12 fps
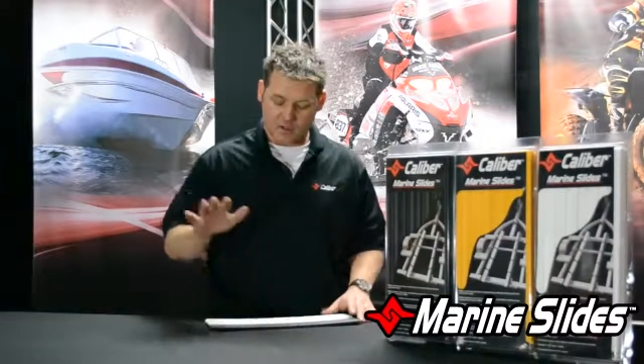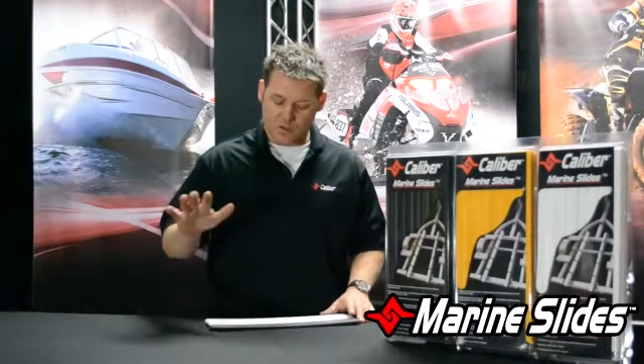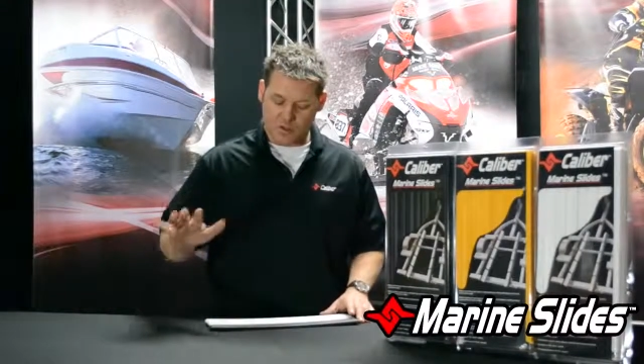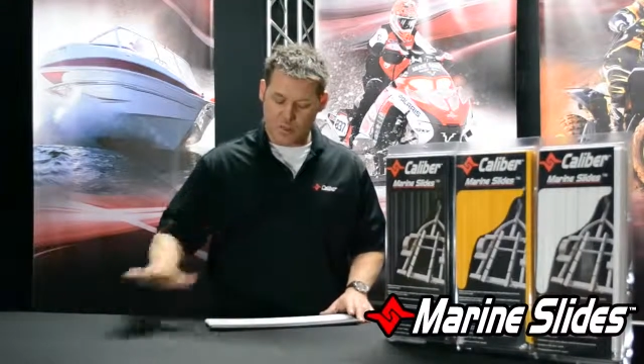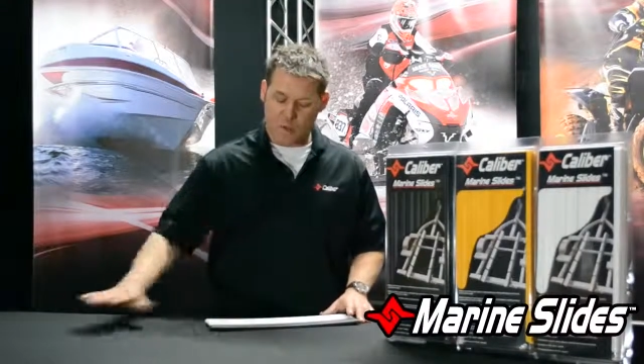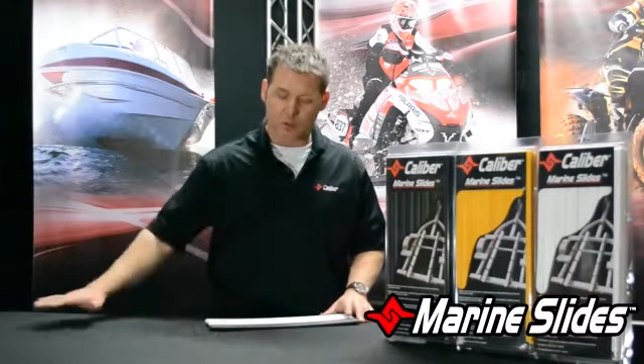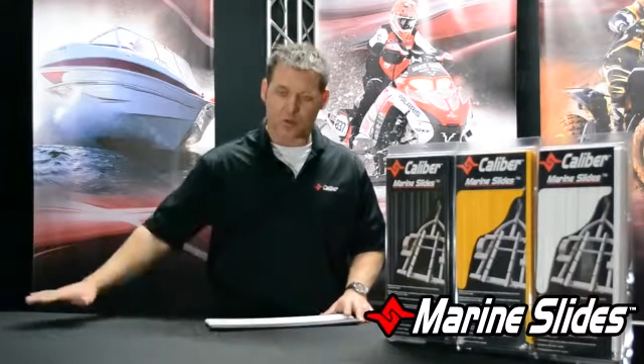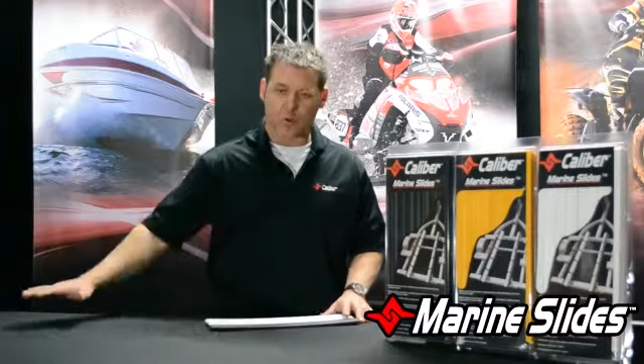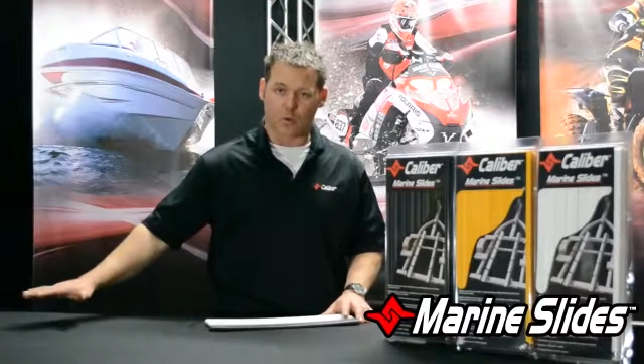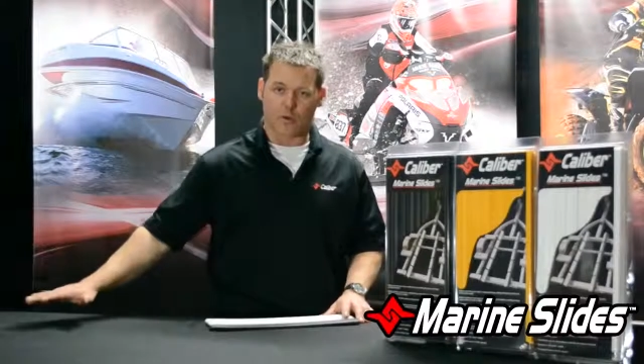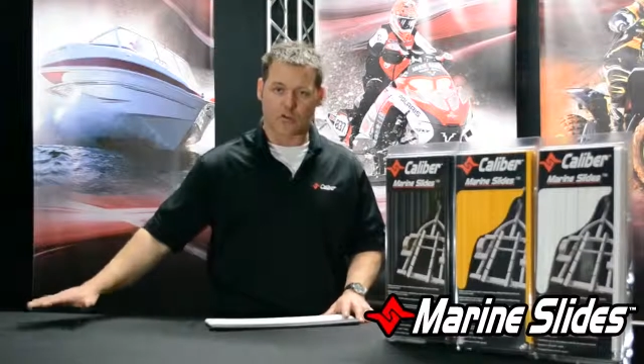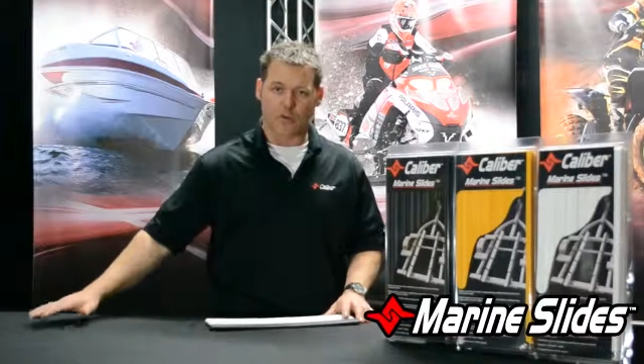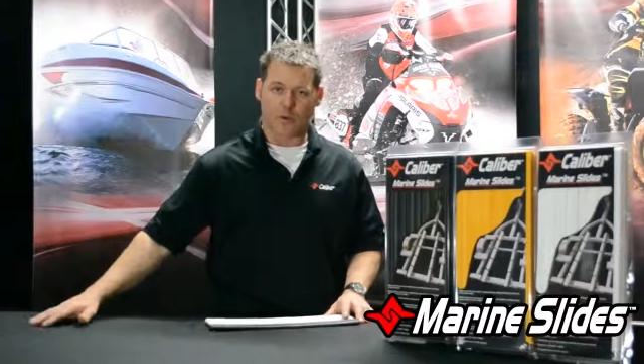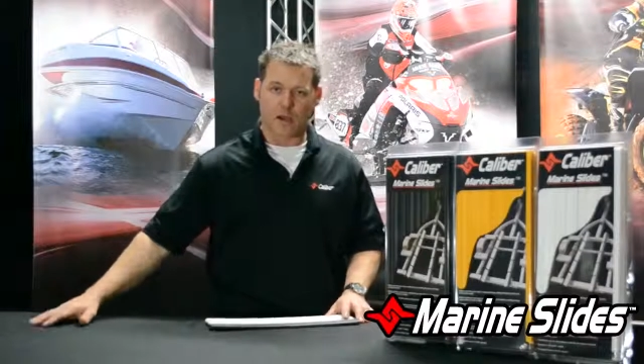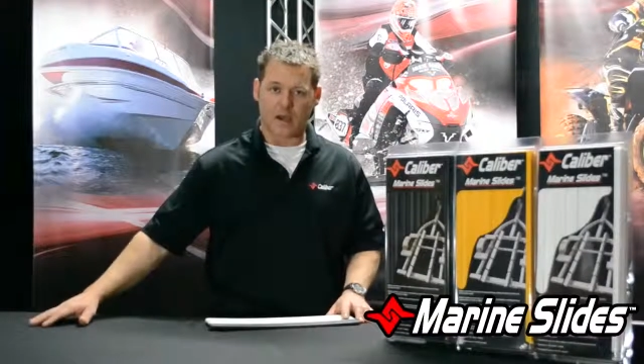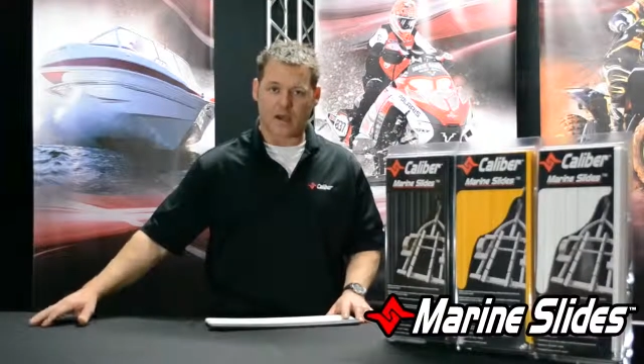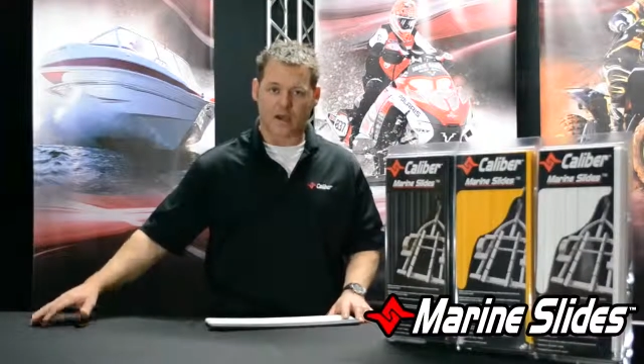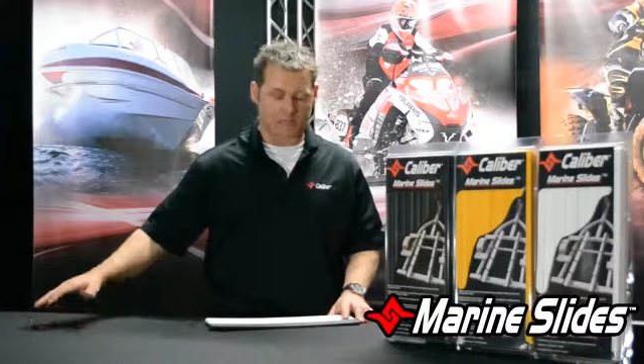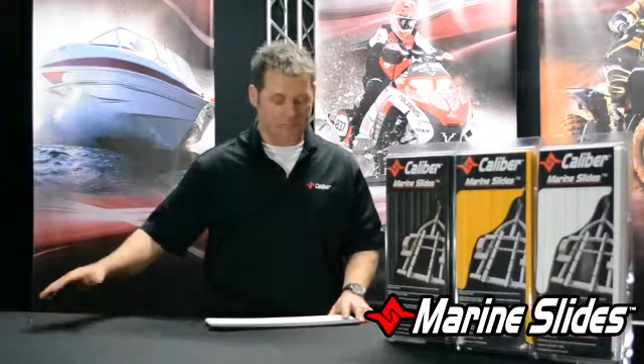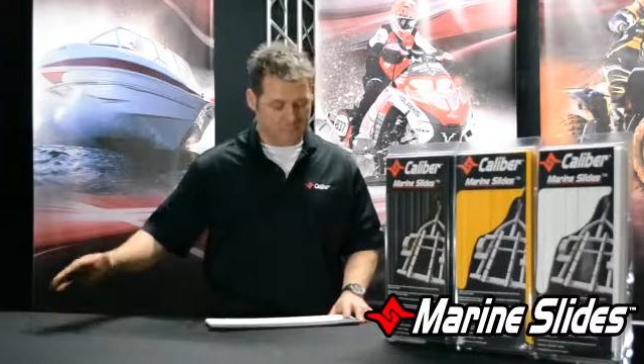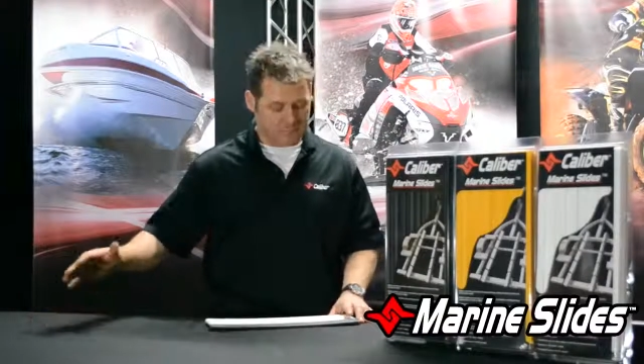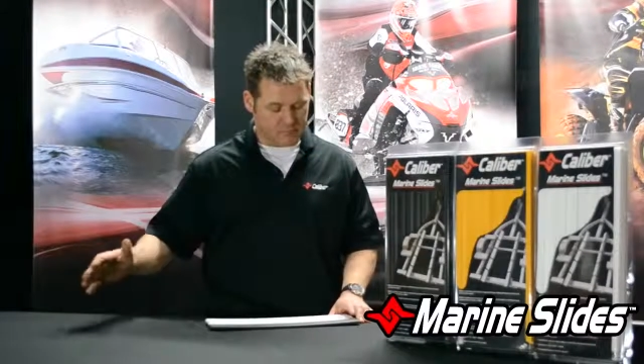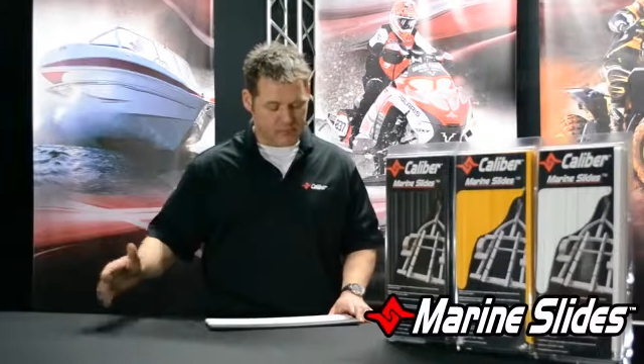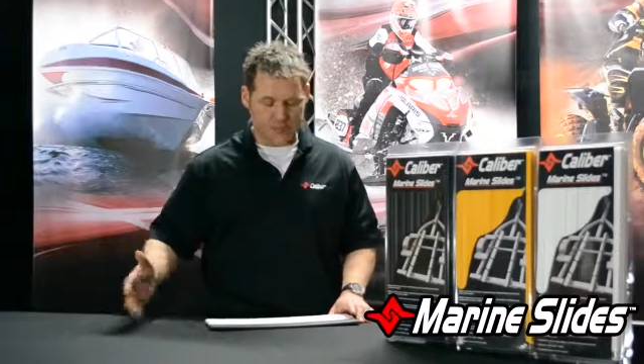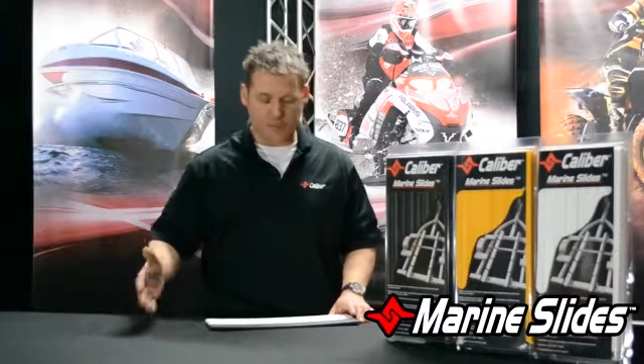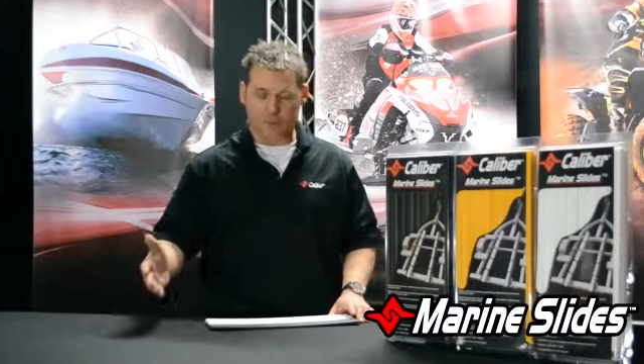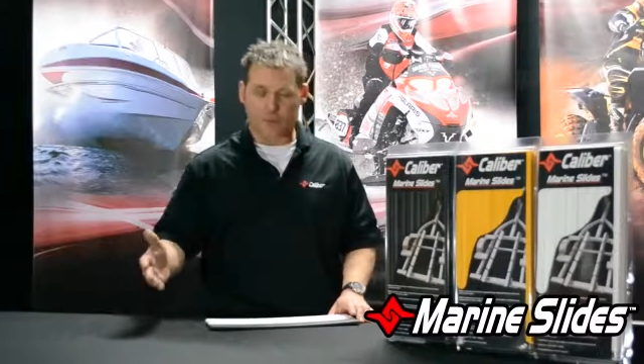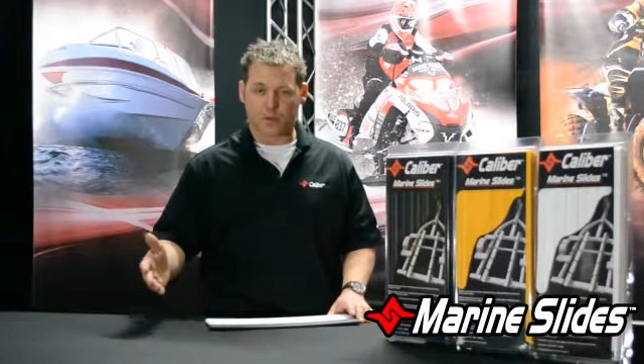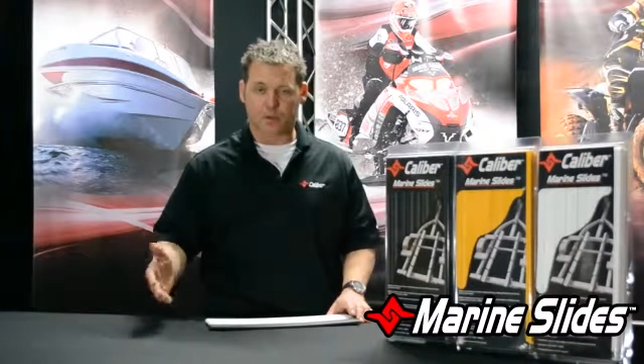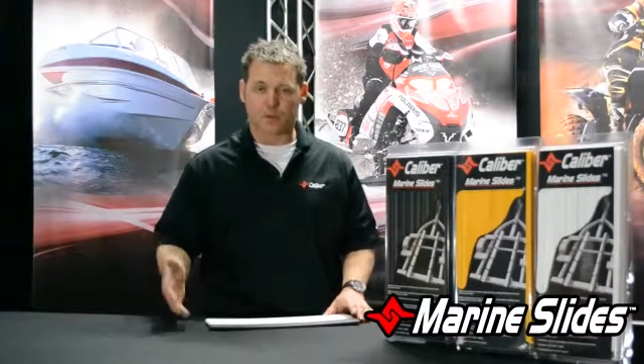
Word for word: So more towards the back, maybe put